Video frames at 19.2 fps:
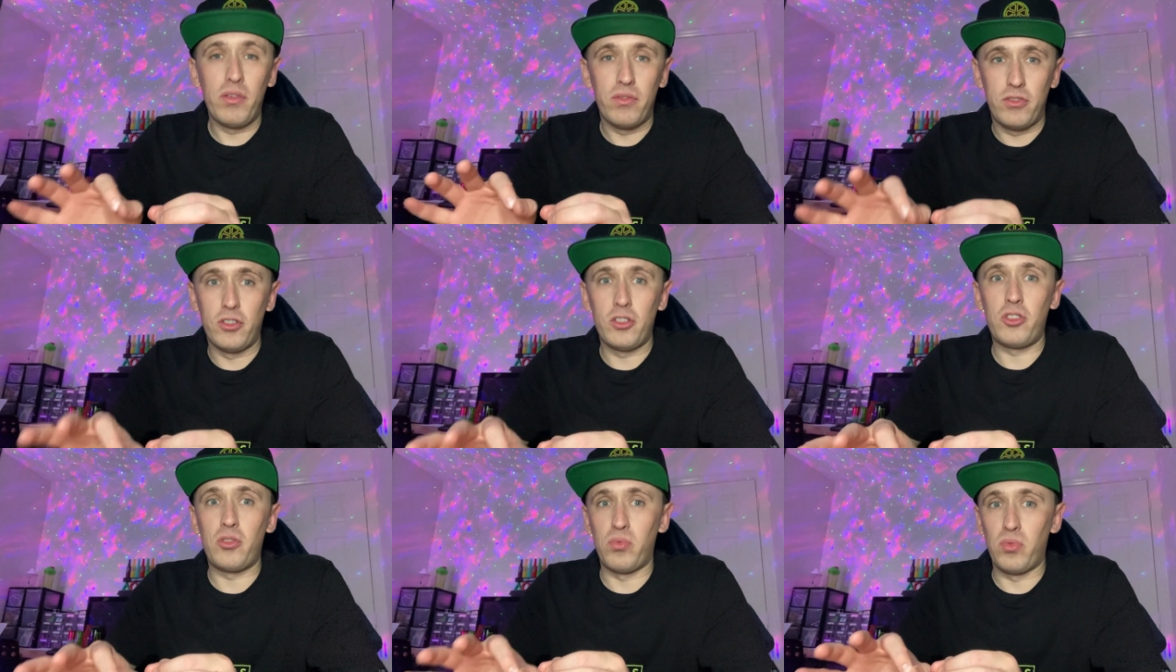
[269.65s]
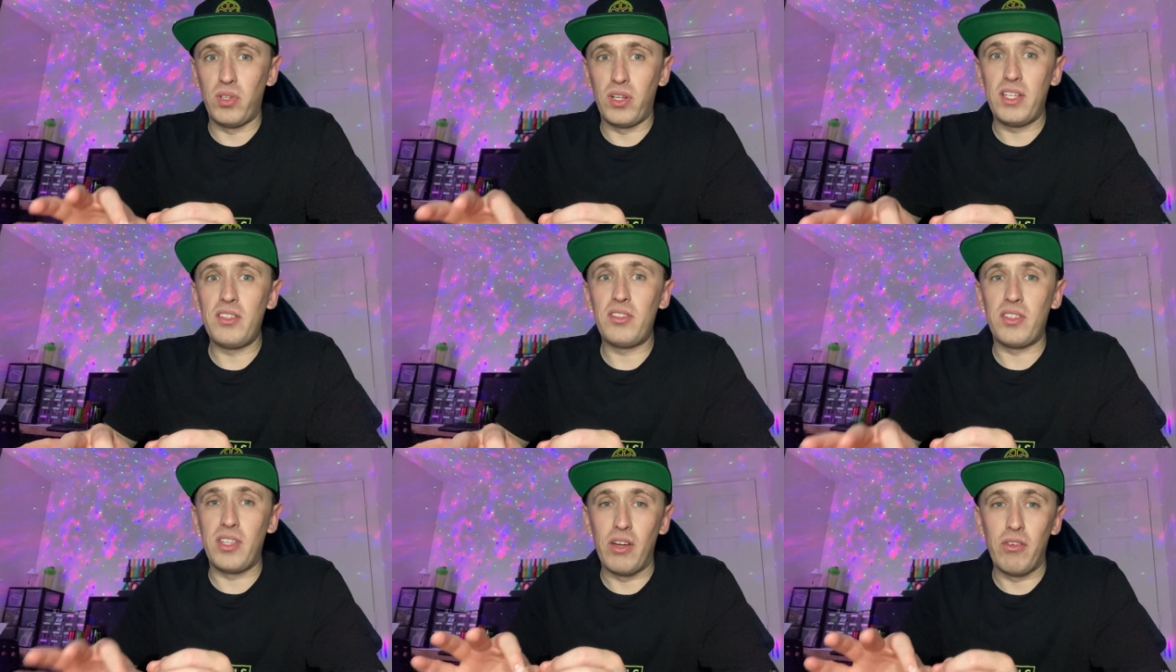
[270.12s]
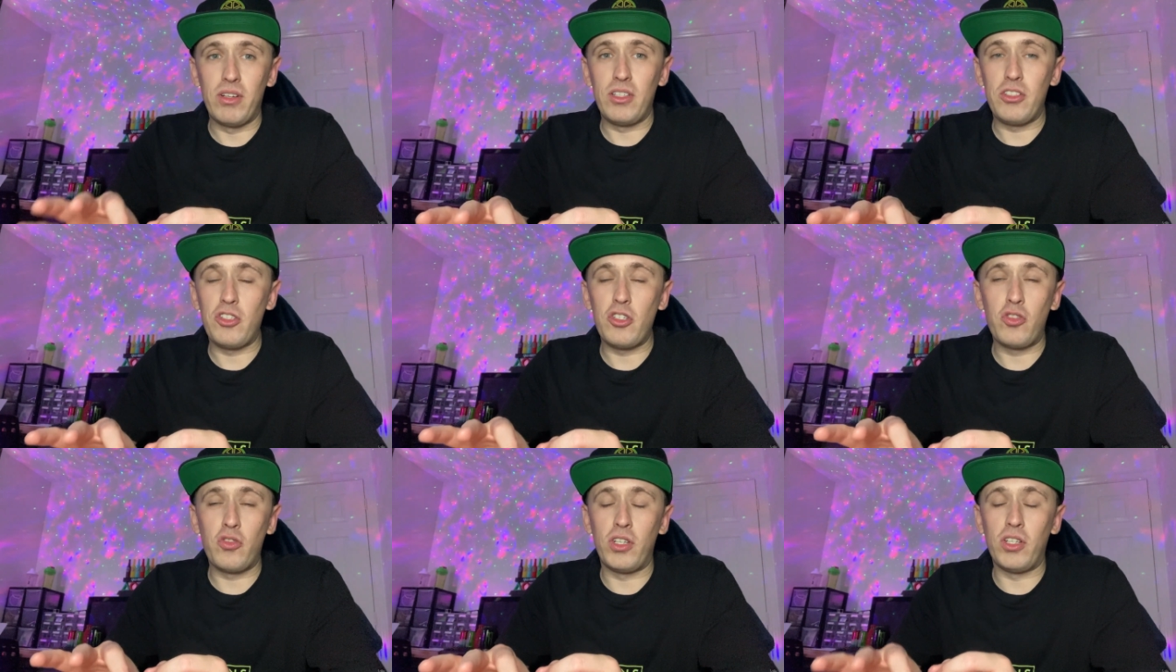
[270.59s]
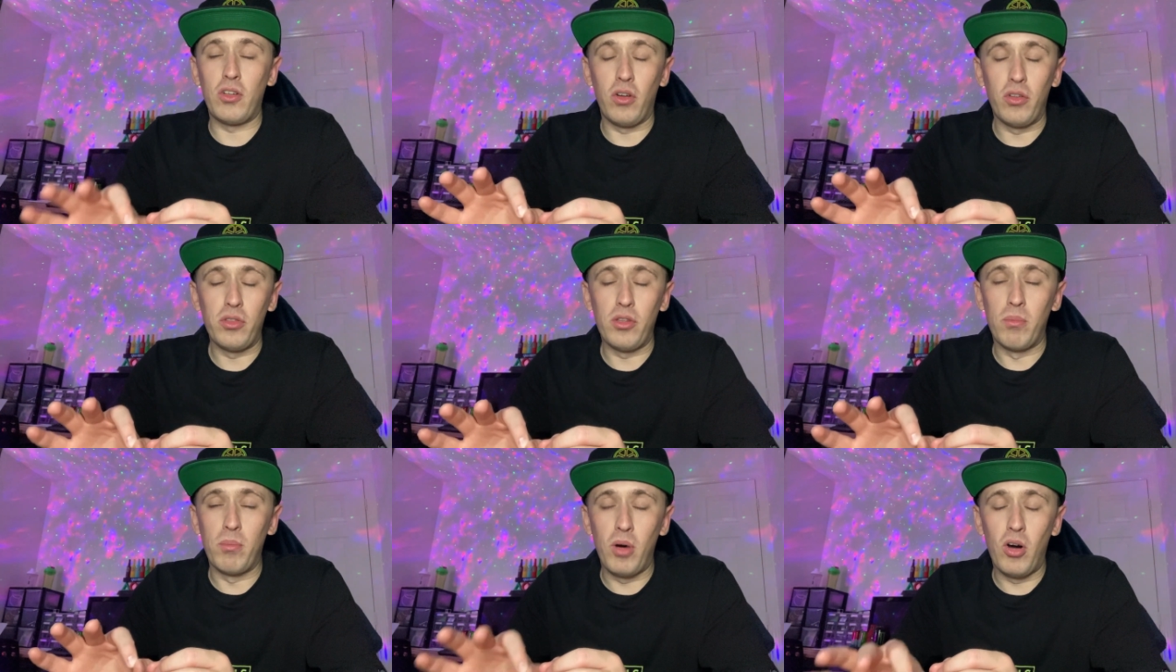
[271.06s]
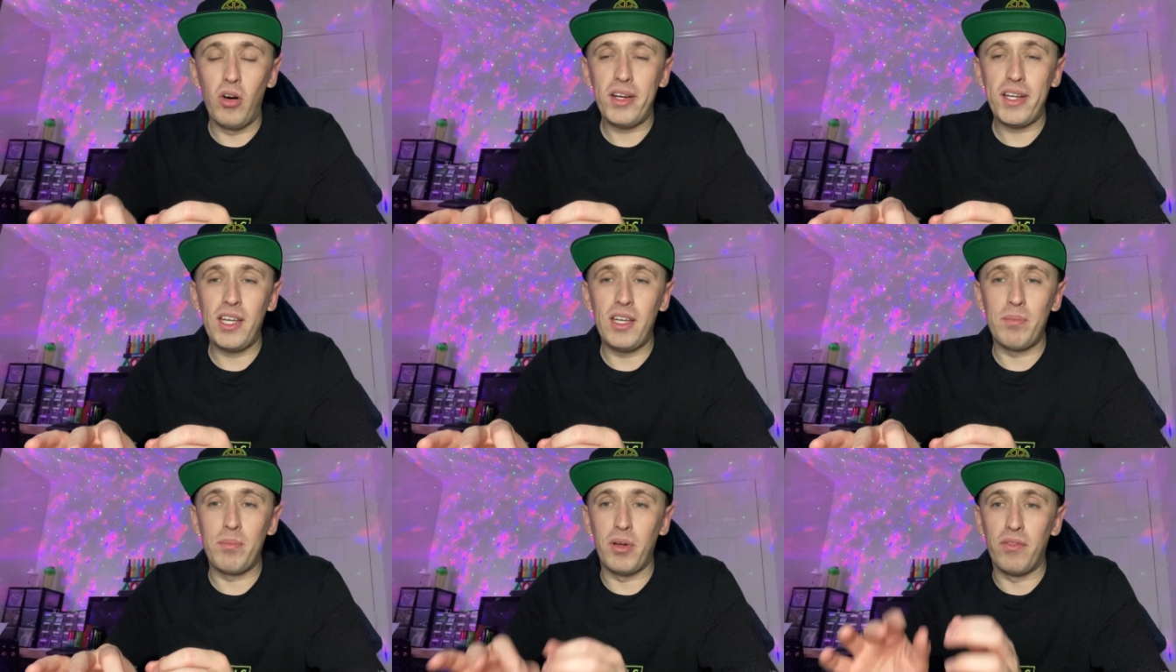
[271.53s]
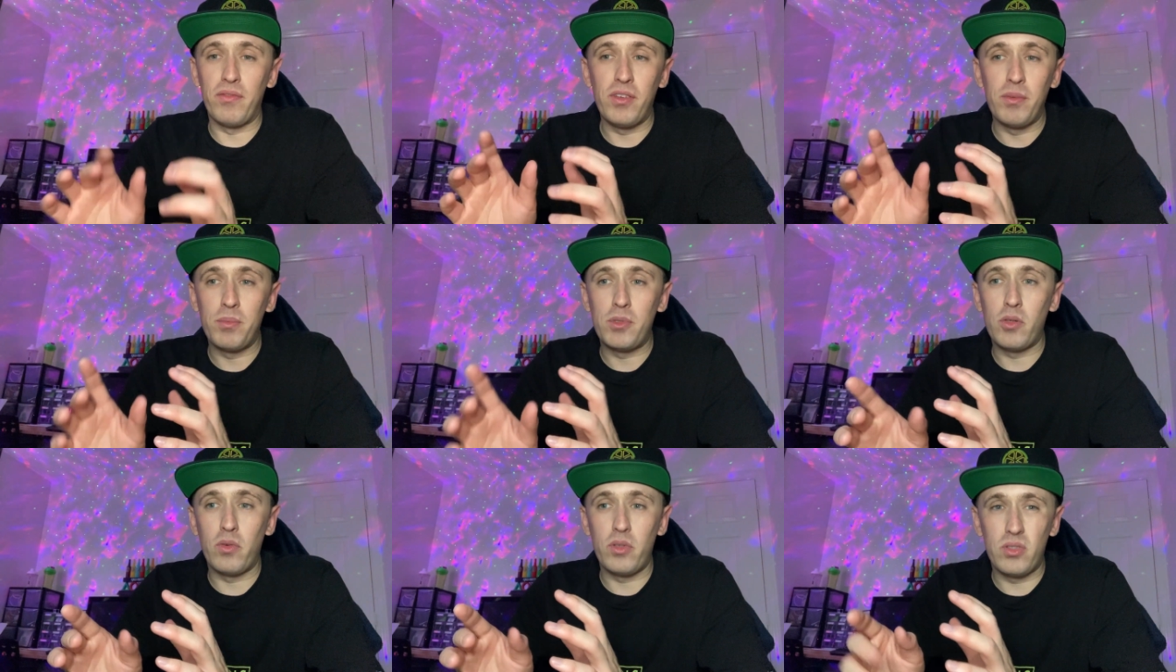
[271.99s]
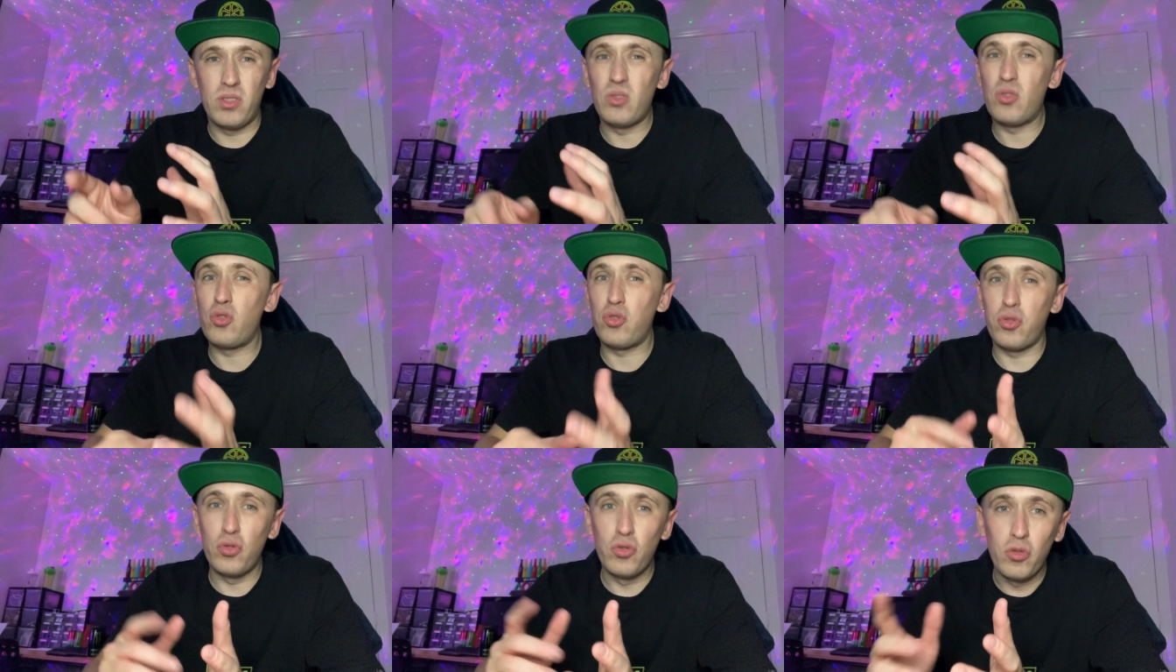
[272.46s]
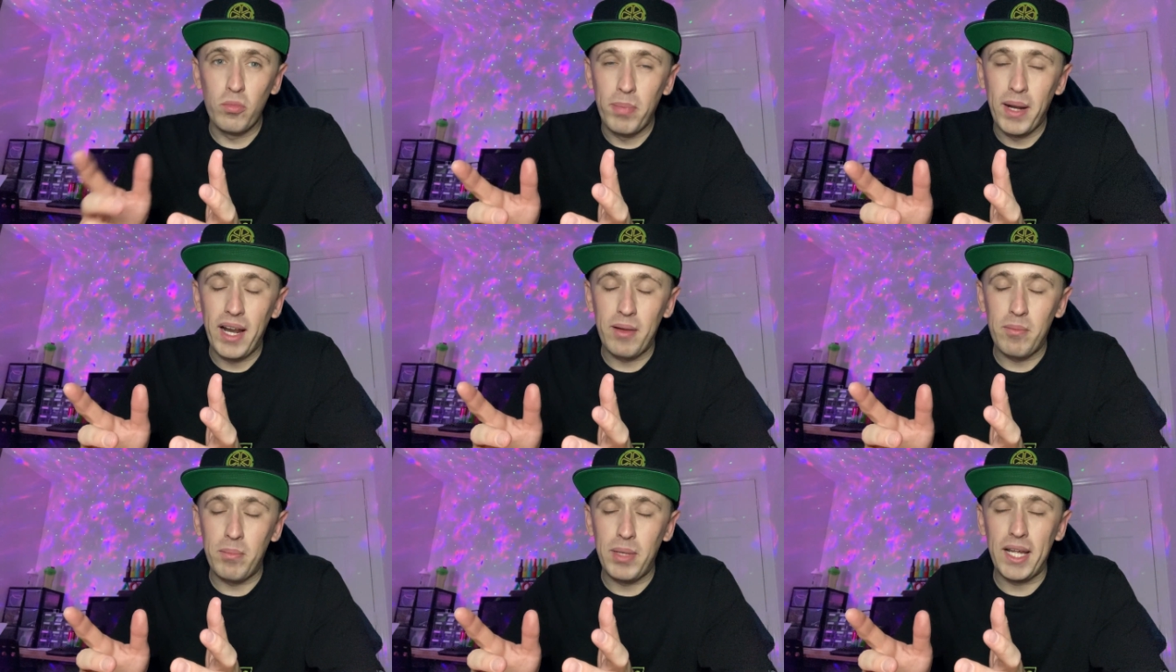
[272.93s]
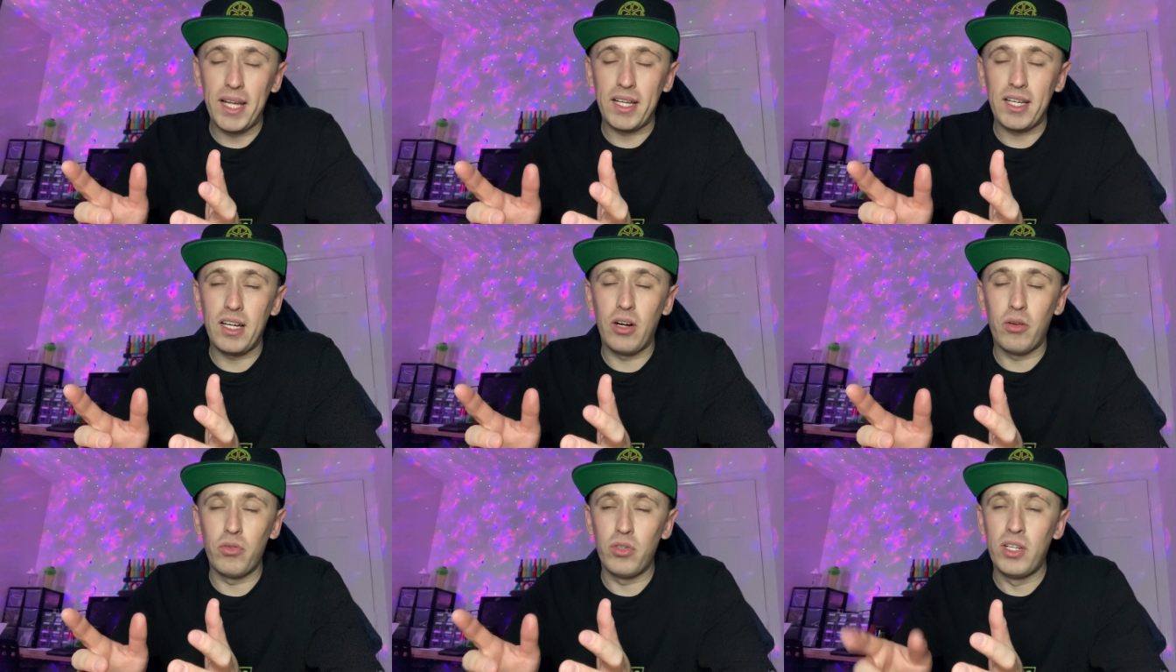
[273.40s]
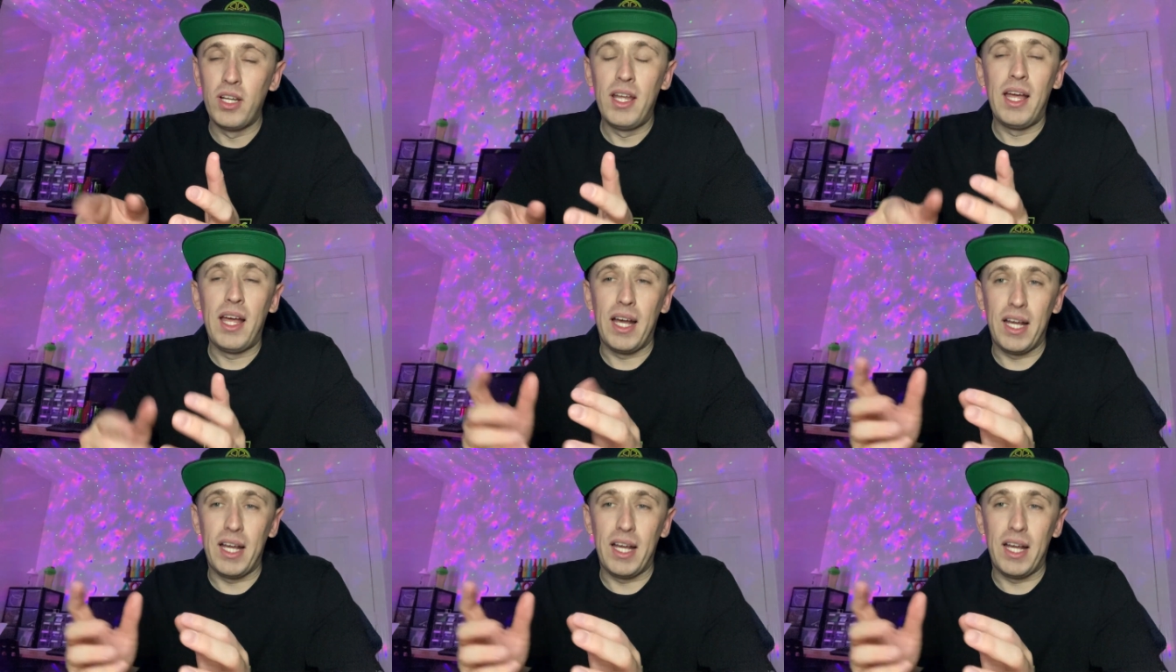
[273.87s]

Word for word: have just released their energy drink on the market but vimto isn't true black currant,